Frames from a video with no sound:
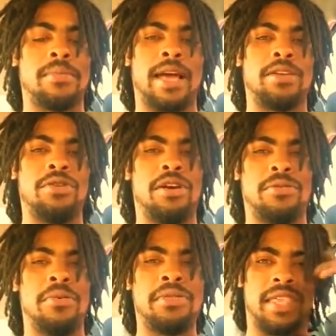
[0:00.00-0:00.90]
Like, you
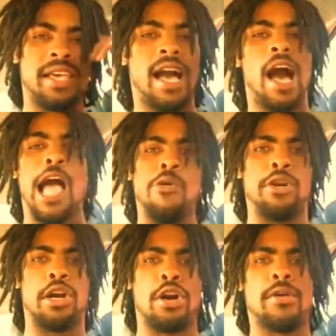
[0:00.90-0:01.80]
don't think, I
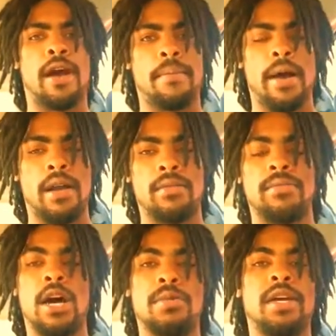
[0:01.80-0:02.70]
want to go to rock bottom.
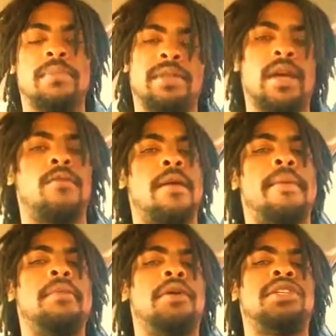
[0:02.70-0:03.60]
No, nigga, but that rock
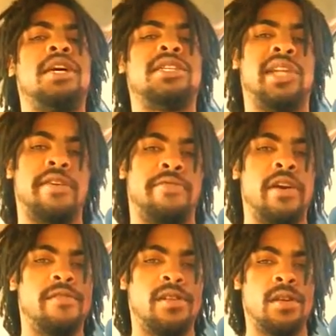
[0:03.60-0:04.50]
bottom going to change your life
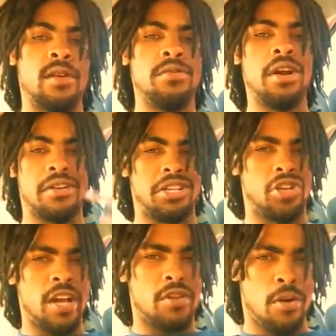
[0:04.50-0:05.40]
forever. You don't
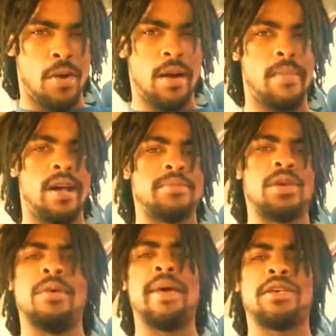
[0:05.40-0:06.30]
attract your rock bottom.
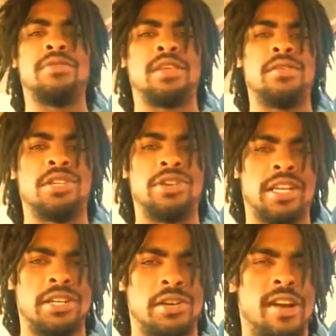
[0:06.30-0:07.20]
So what make you think you
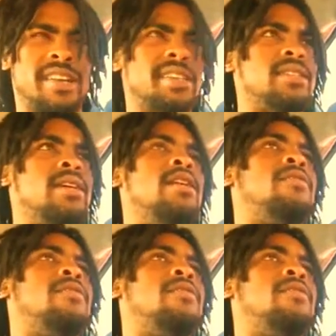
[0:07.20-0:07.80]
attract your greatness?